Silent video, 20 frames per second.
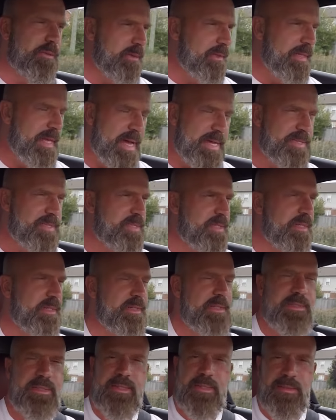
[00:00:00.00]
or class
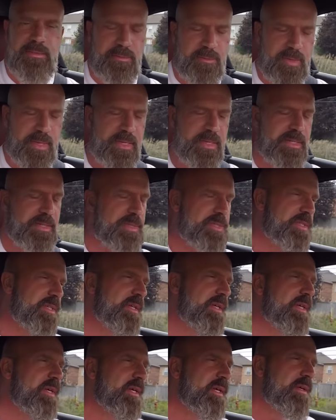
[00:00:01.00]
thing. They did it in Vegas,
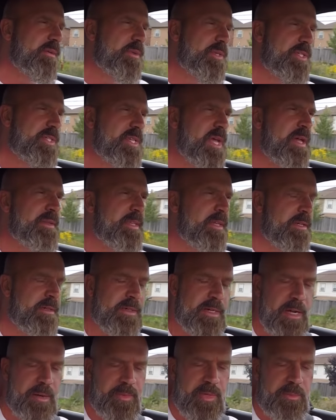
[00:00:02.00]
which is not that
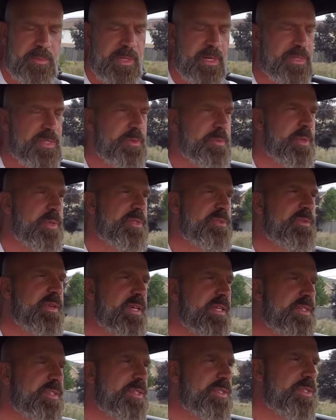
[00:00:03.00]
uncommon. I mean, I suppose
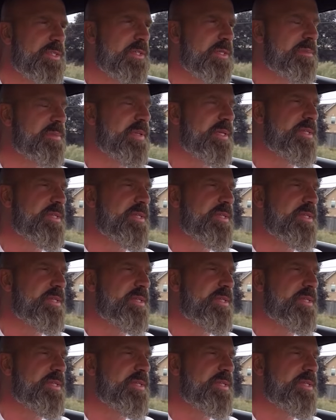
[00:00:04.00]
Vegas is a good